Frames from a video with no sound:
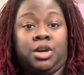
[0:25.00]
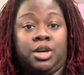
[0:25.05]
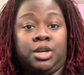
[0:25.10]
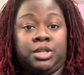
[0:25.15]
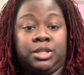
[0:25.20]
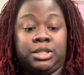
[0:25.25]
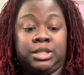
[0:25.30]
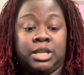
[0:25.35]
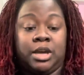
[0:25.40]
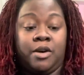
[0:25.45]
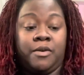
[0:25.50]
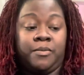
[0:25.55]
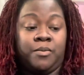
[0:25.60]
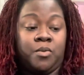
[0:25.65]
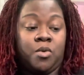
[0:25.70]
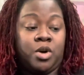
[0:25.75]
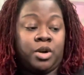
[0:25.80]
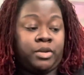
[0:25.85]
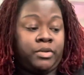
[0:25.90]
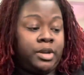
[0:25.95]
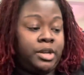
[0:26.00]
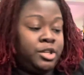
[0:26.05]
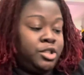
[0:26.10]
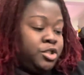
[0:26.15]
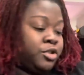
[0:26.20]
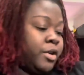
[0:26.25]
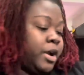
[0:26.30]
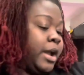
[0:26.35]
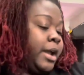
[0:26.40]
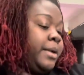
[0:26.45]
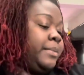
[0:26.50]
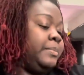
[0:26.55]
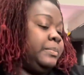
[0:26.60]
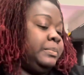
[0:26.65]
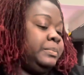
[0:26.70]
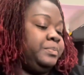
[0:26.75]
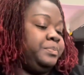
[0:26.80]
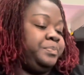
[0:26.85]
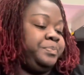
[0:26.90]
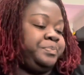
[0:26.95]
self-watering tray
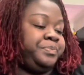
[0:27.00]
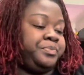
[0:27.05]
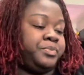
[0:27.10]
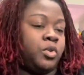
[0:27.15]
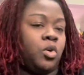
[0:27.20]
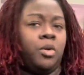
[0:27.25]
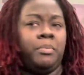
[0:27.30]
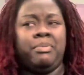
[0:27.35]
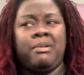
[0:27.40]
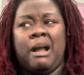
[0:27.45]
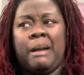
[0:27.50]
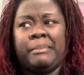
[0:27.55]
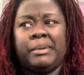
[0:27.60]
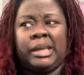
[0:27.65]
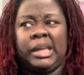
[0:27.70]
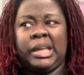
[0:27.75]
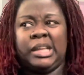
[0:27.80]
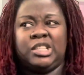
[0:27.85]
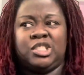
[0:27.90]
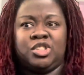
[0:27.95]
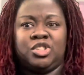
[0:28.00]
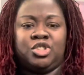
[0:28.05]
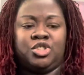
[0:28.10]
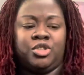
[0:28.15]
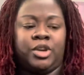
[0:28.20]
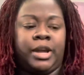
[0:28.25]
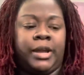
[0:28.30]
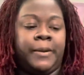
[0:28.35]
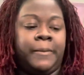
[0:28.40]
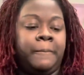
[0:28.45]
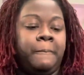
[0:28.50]
or propagation tray,